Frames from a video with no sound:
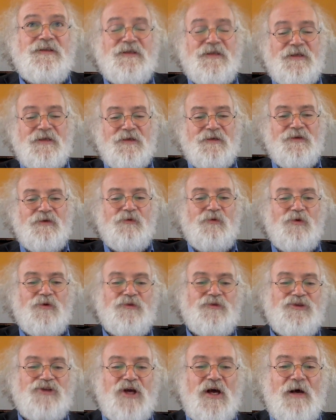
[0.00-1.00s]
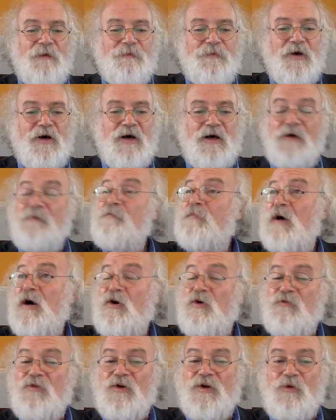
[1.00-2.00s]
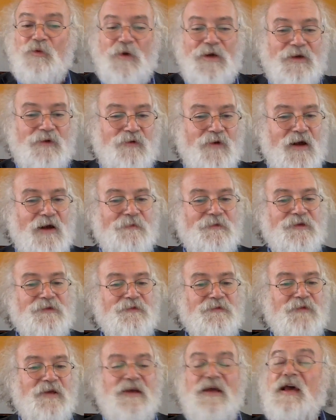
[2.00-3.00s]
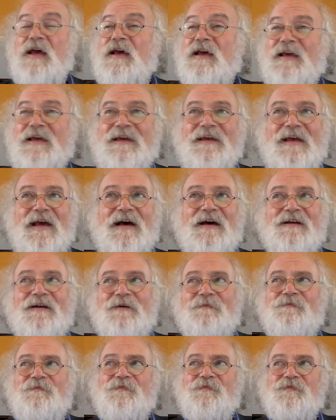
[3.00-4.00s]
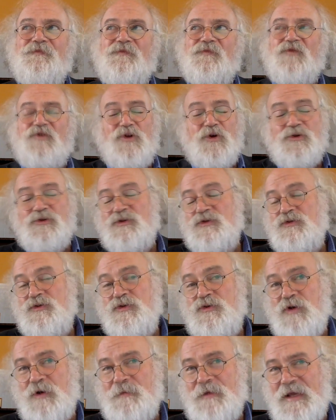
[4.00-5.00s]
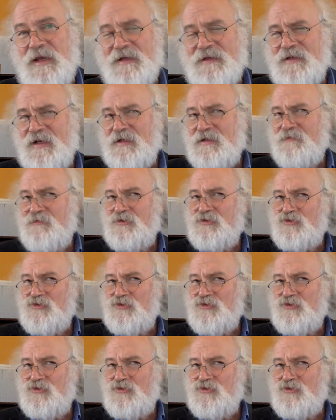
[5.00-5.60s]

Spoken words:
the wood shop over at Wake Robin. He had for those who knew him, he had kind of a